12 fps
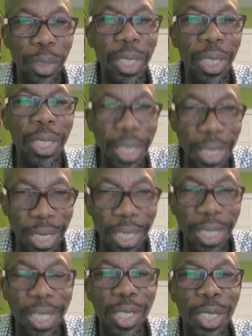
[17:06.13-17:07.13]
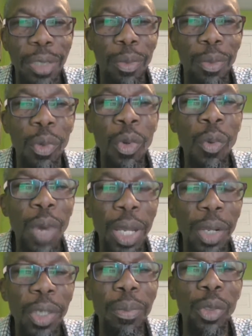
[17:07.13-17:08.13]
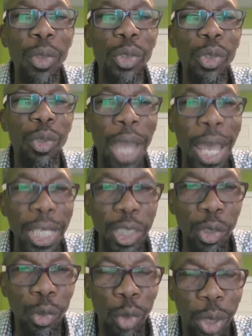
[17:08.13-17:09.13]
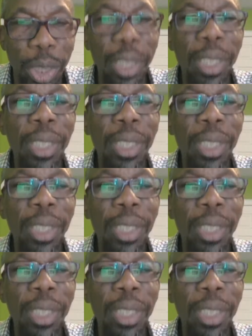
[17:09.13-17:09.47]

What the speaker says: He is one of the most grassroots